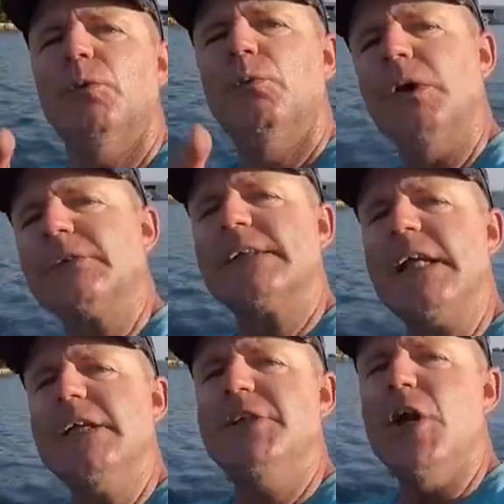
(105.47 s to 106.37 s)
We'll
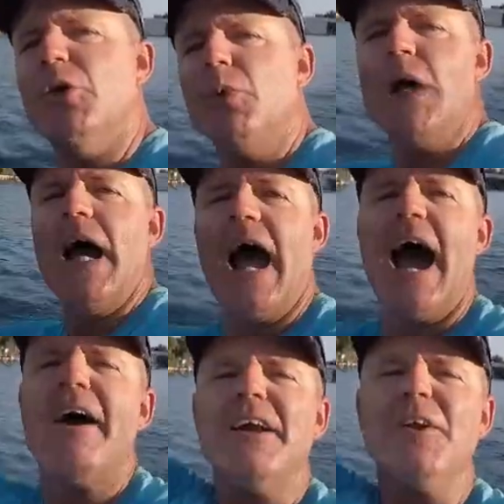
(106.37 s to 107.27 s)
see you
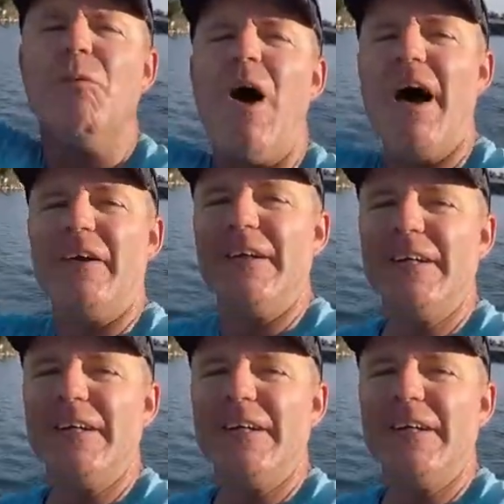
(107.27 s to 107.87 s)
out on the water.